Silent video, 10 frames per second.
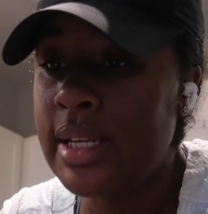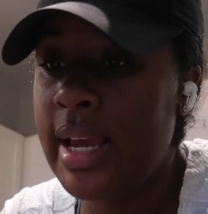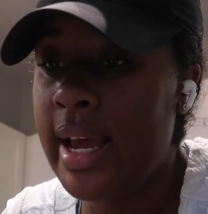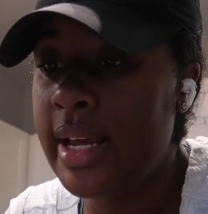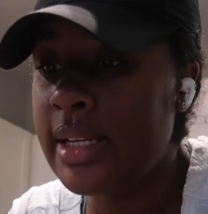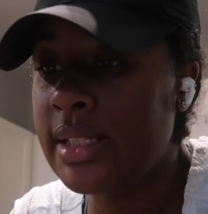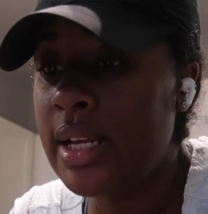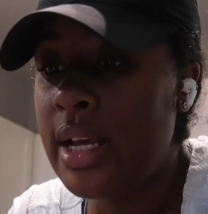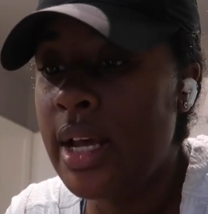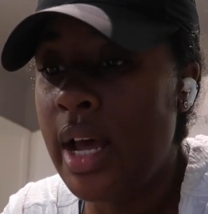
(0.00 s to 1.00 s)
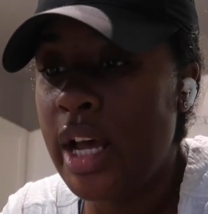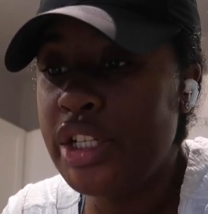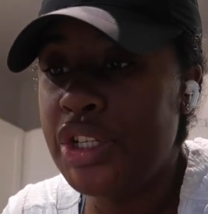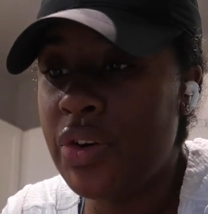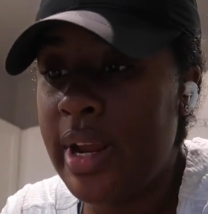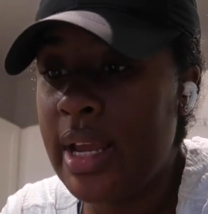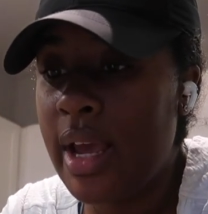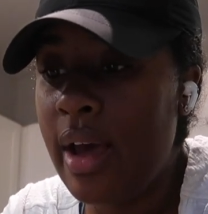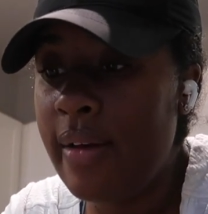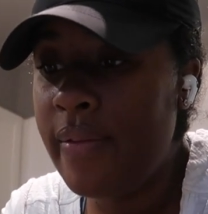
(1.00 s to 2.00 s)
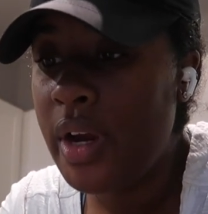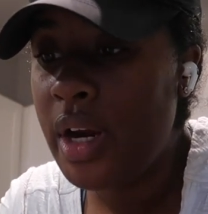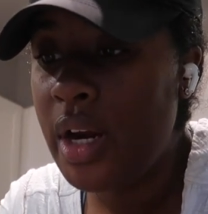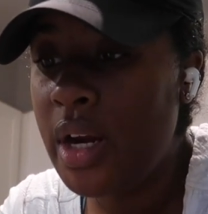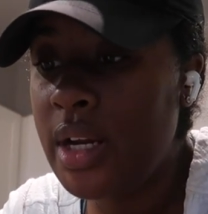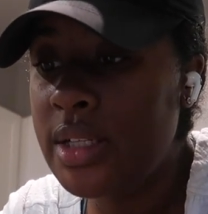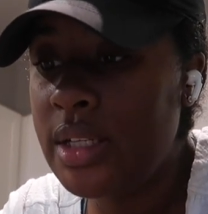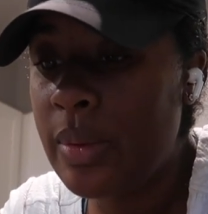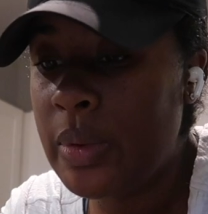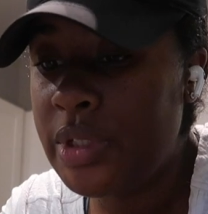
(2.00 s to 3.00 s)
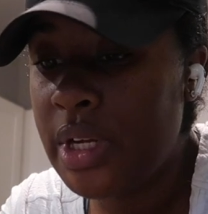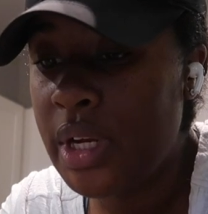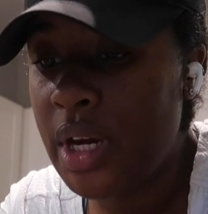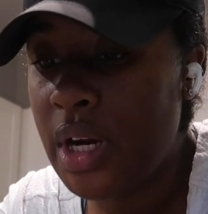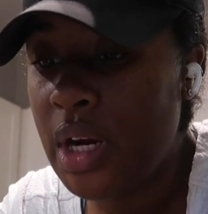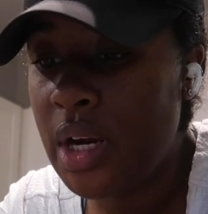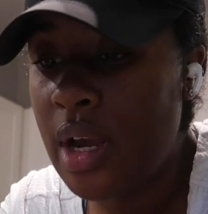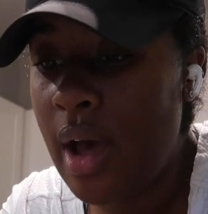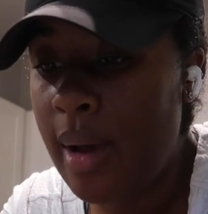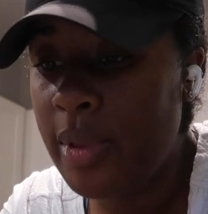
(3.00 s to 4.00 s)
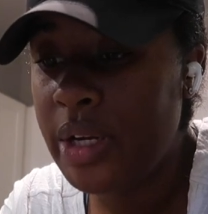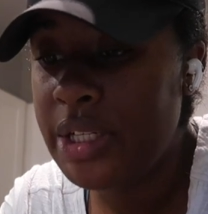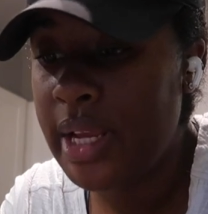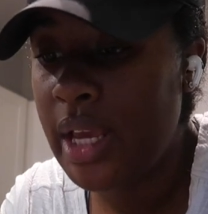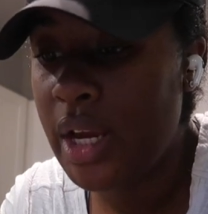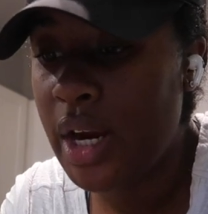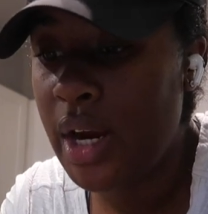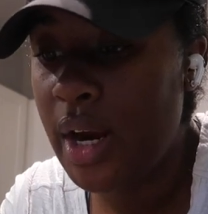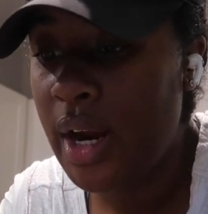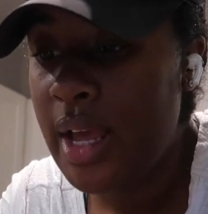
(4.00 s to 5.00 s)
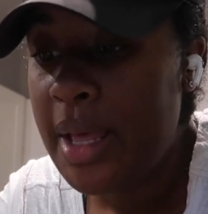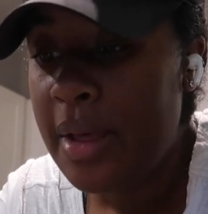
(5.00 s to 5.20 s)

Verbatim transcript: It has a string cover, double jigger, cobbler shaker,